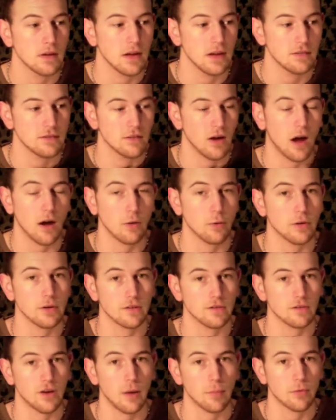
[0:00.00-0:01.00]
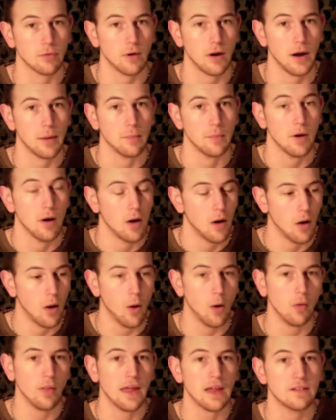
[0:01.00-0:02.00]
is not going to stop crime.
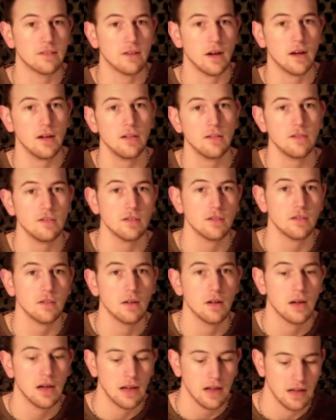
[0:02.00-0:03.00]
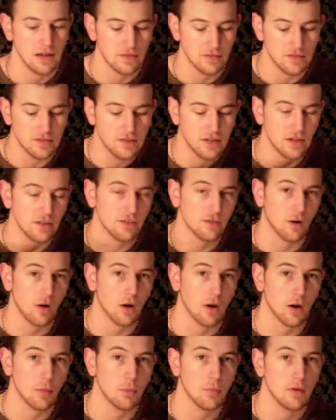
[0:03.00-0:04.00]
All that does is
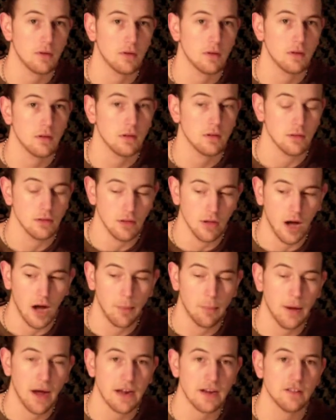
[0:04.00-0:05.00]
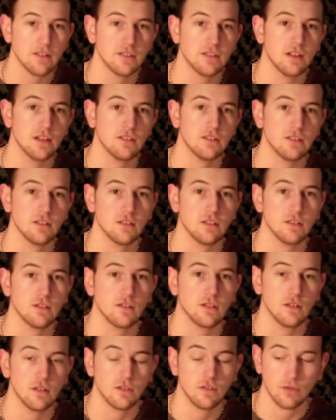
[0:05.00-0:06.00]
disarm law-abiding
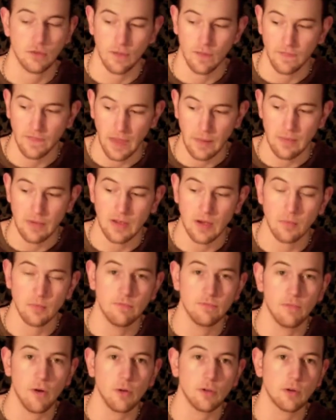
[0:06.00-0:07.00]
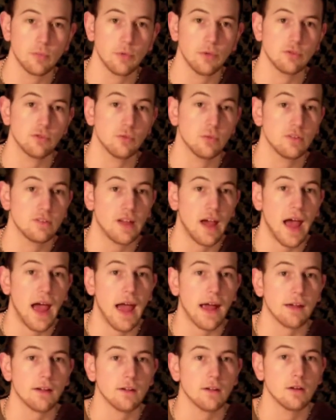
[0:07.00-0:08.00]
citizens so that they become vulnerable to
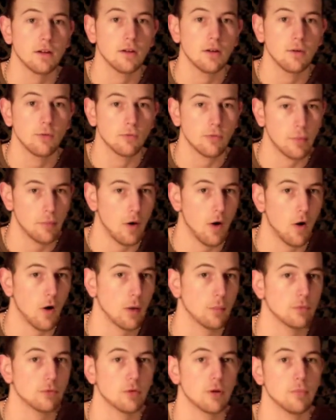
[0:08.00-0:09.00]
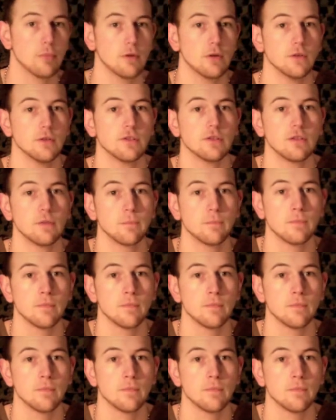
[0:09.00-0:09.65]
attack from armed criminals.